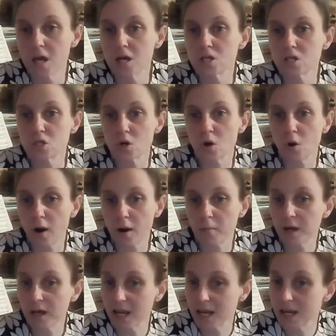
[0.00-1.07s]
So I'm
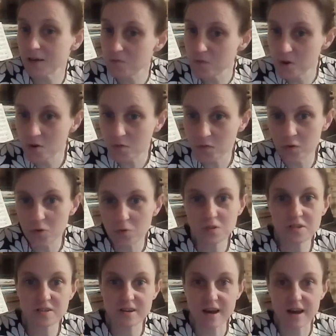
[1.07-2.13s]
going to give you a few
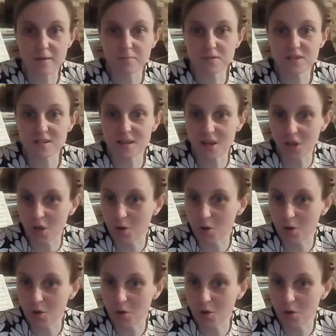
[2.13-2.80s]
steps that